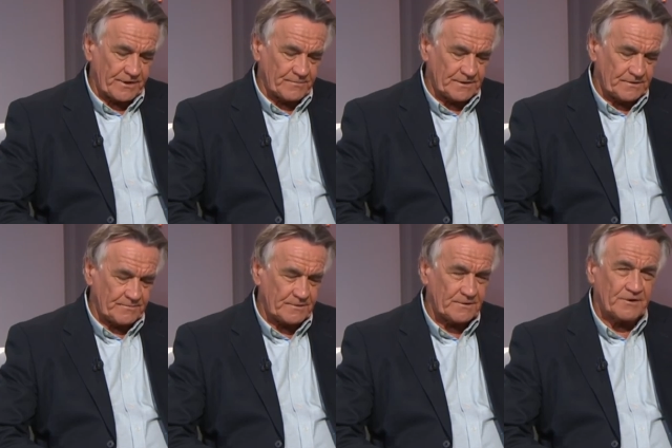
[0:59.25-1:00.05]
I mean,
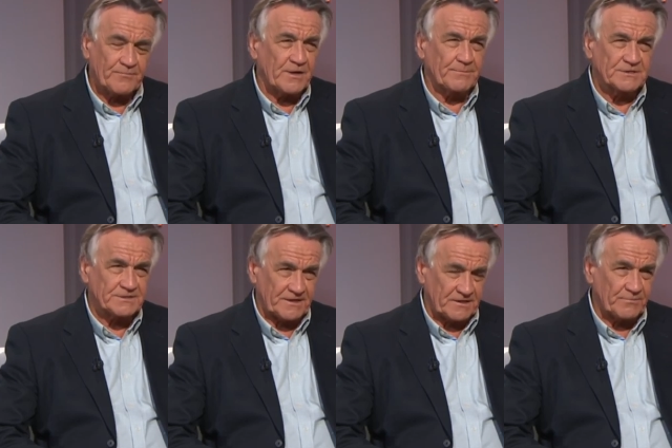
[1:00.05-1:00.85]
a, lot of people are
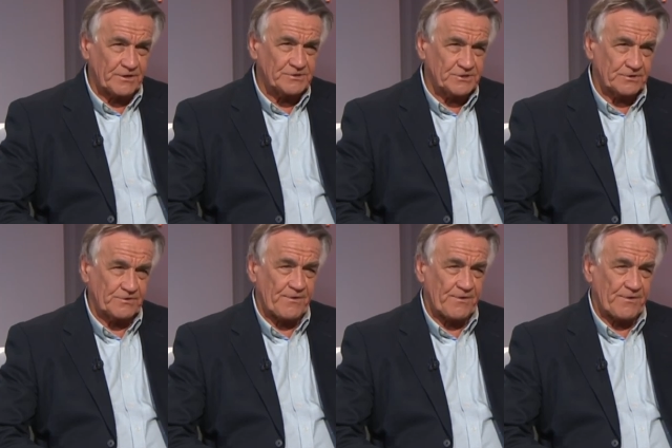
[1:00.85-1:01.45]
saying they're being jerked